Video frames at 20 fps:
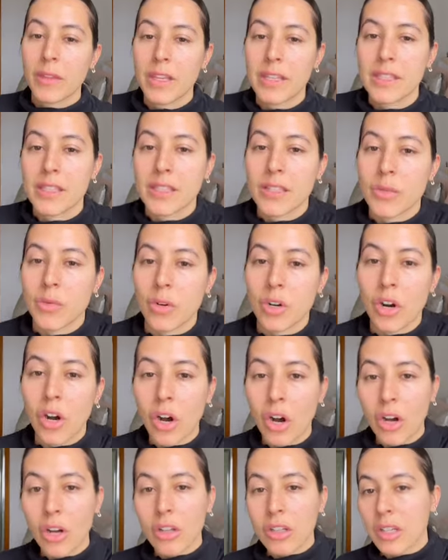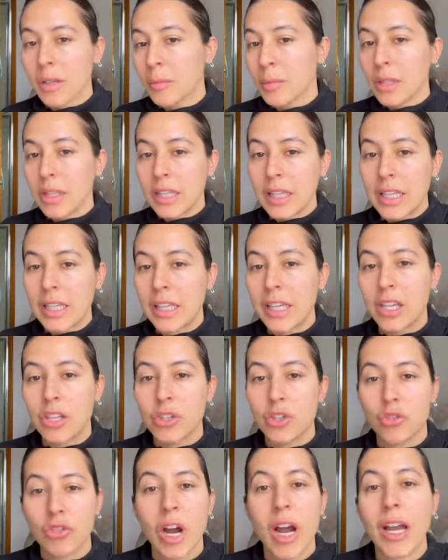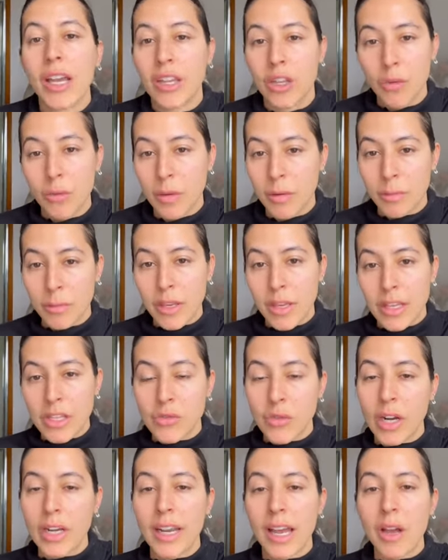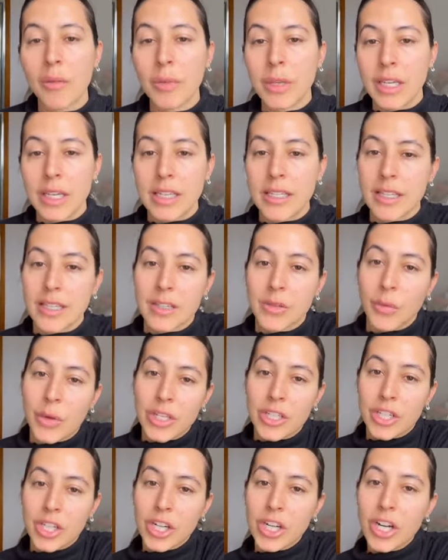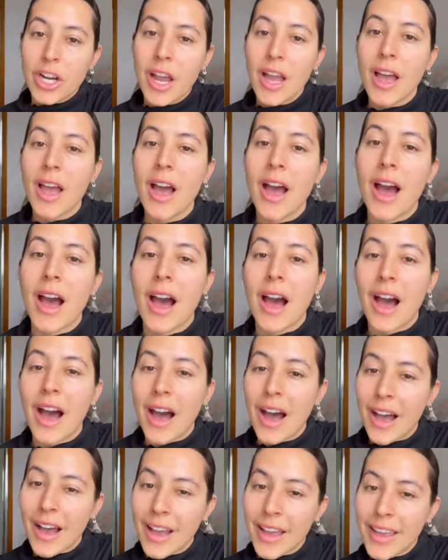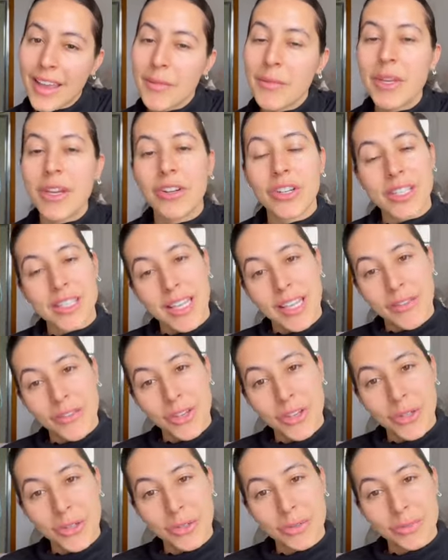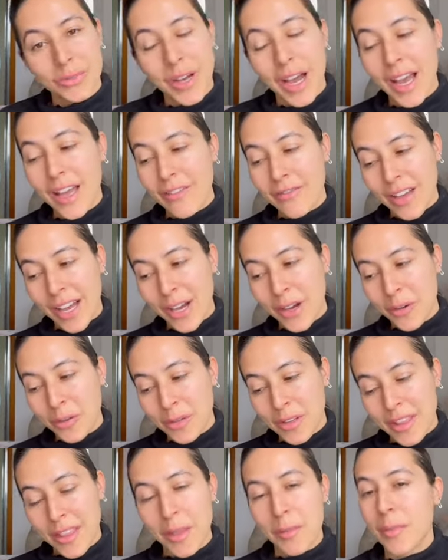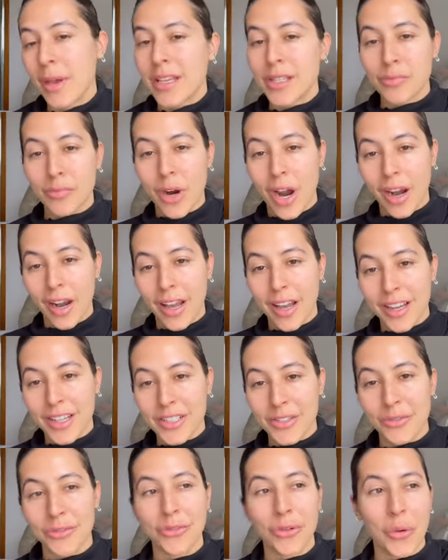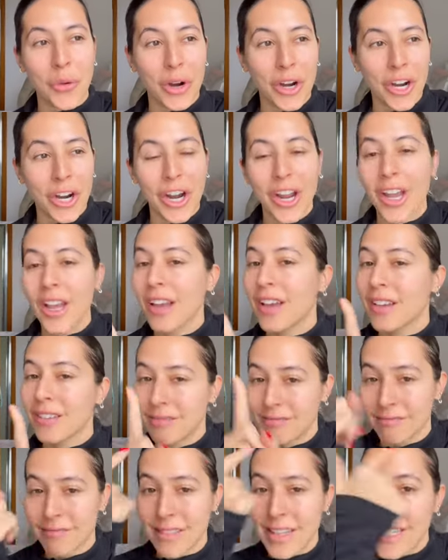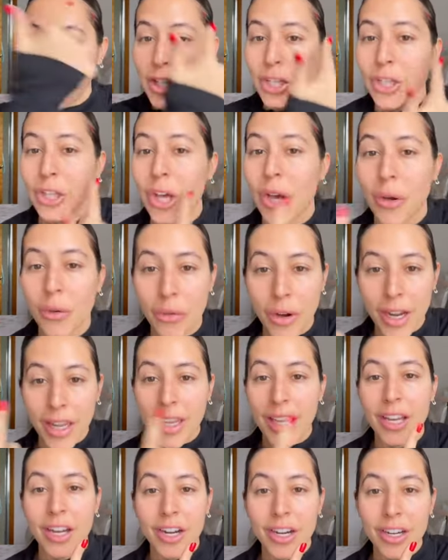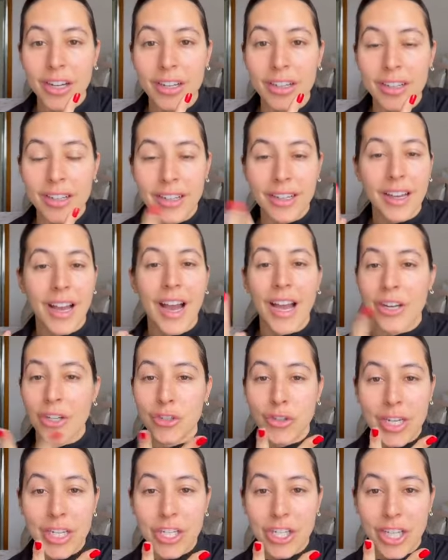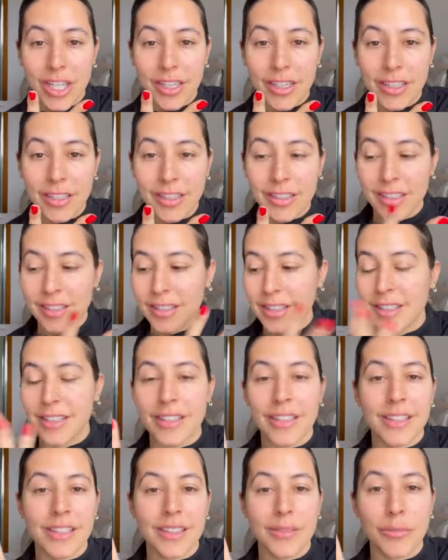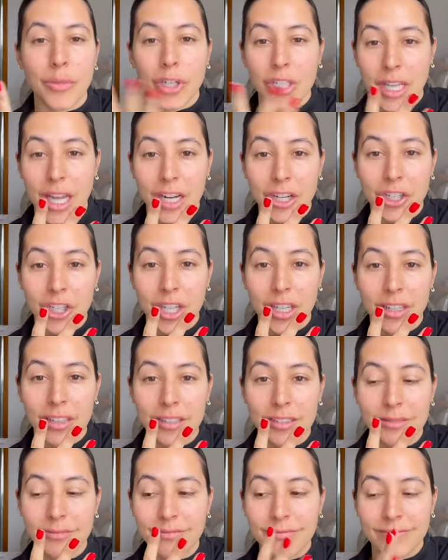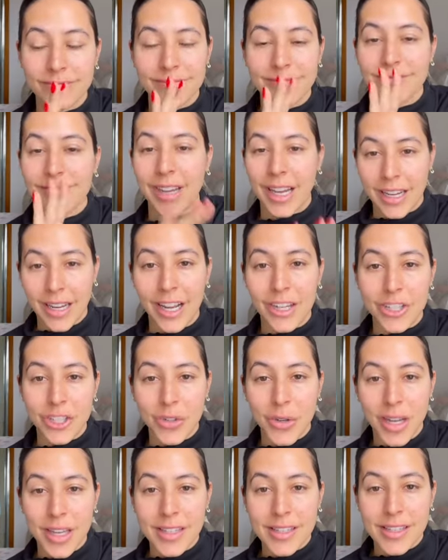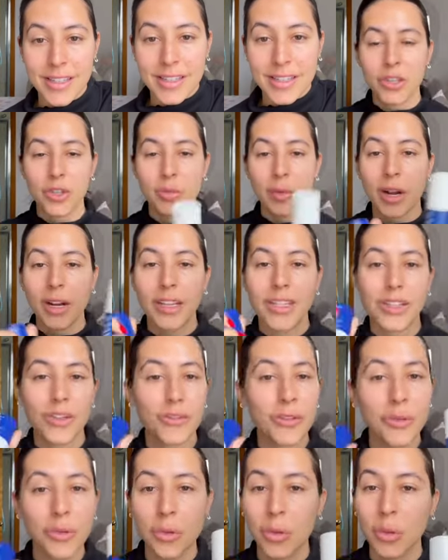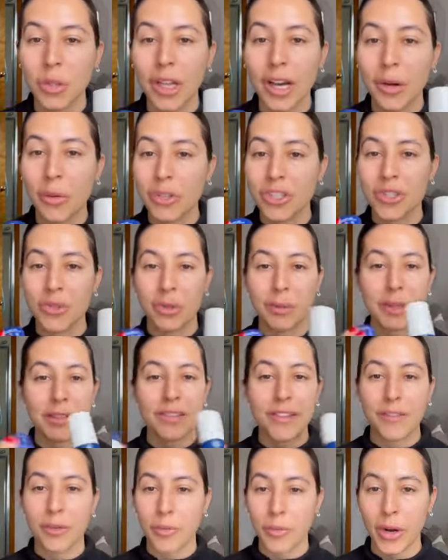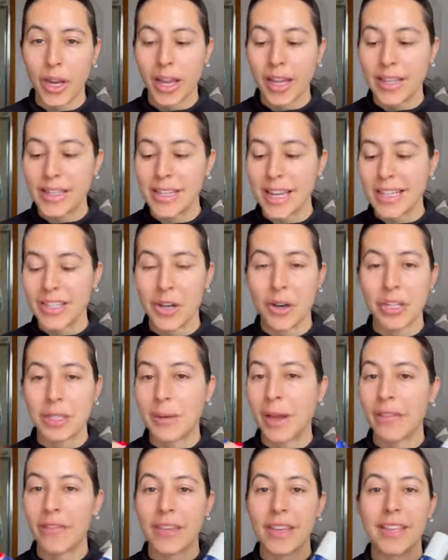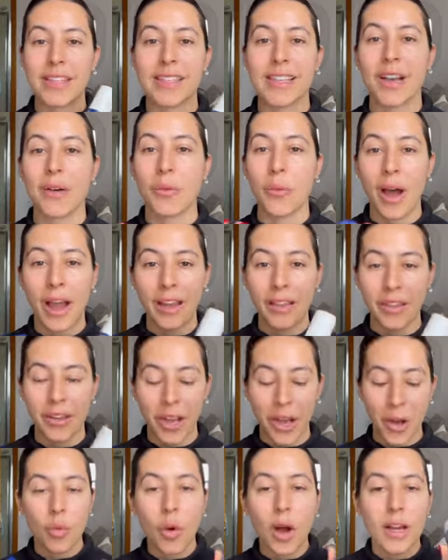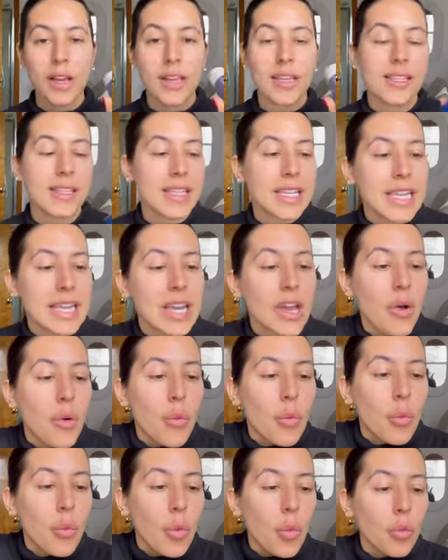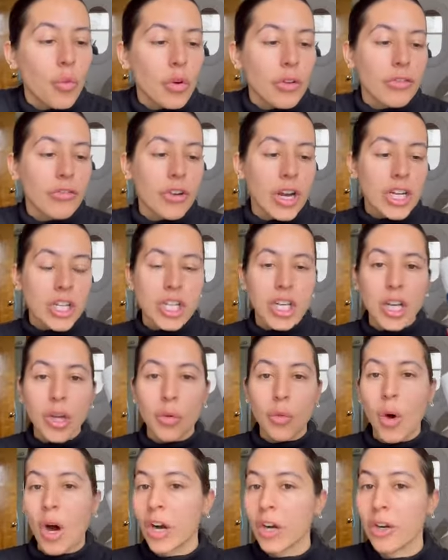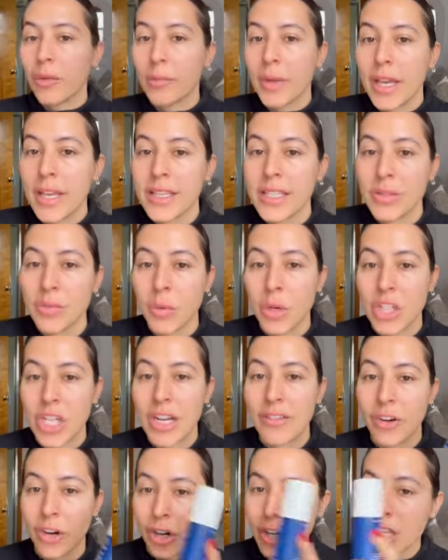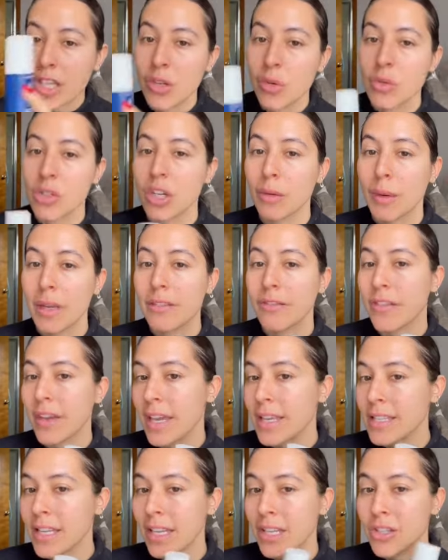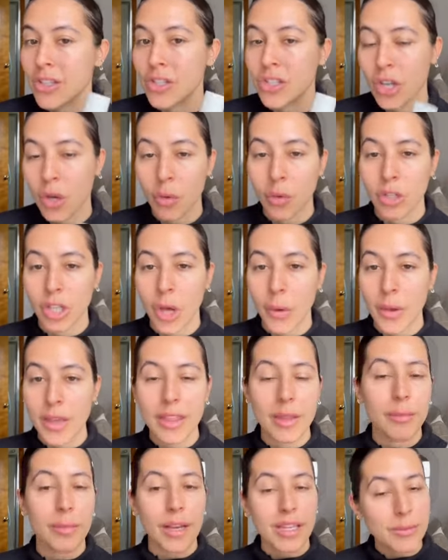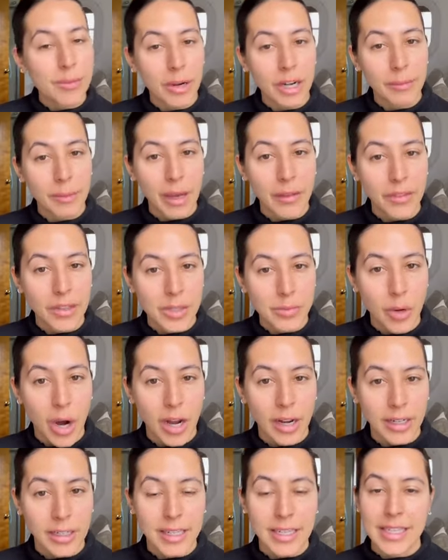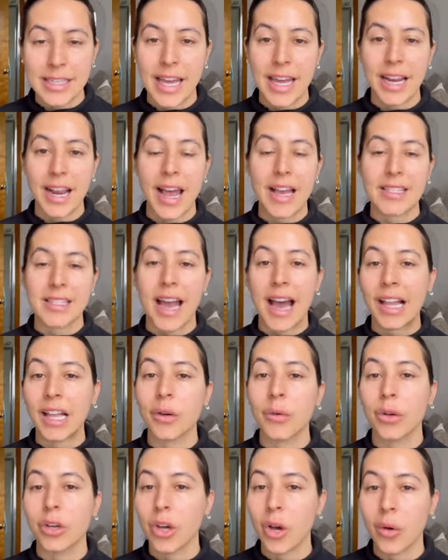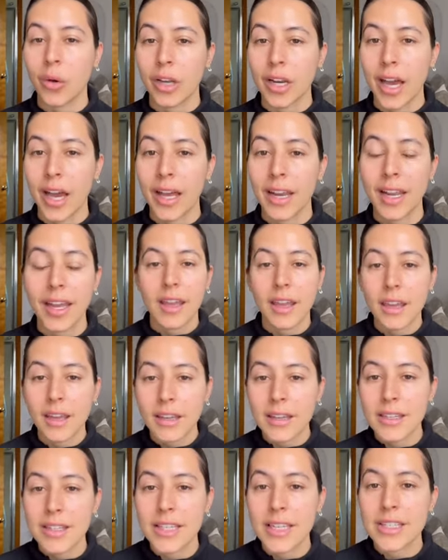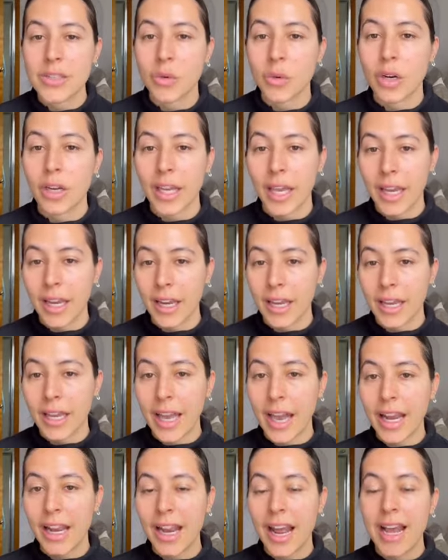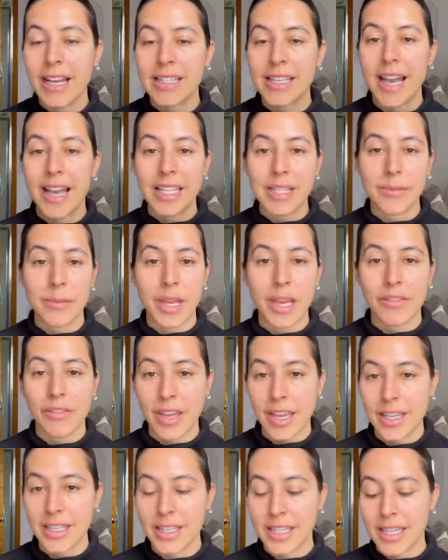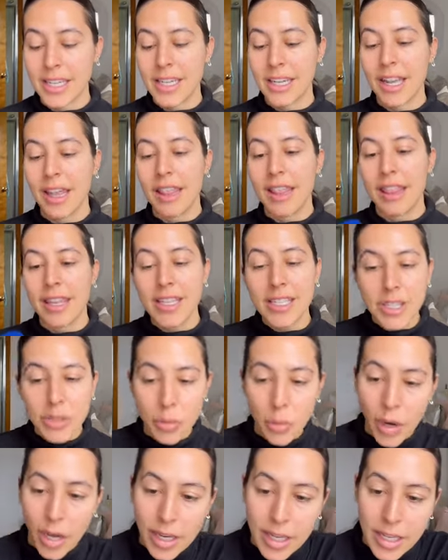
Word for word: Since we're all completely dry human beings right now because it's winter, I am here to save you. I found the best product for this glow right here, hydration, protection. I got you guys. products are from COOLA, which is one of my favorite brands. I talked about this a while ago. One is the Refreshing Water Mist, which I've already used it on my face and it's so glowy. The best part about this product is that it has aloe and coconut and it's organic and it has SPF 18. This one